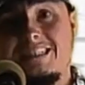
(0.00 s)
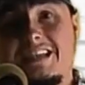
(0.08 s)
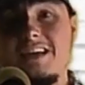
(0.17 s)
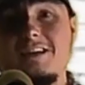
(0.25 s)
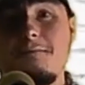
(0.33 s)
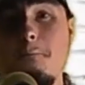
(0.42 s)

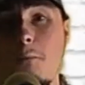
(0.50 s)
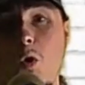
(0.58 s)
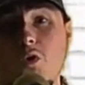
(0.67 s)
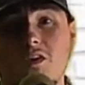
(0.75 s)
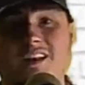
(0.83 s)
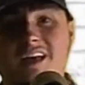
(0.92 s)
10
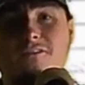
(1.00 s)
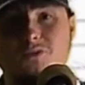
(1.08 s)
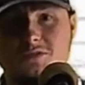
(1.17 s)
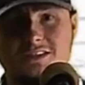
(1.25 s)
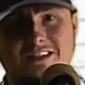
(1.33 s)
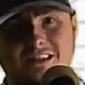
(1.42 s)
more
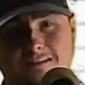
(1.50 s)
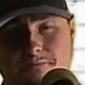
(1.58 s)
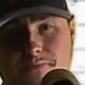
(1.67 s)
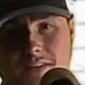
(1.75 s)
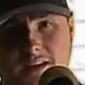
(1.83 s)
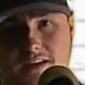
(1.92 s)
levels in them
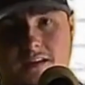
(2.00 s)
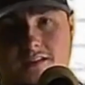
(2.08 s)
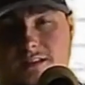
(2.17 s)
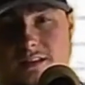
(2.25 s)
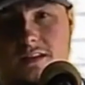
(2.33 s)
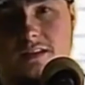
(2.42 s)
things.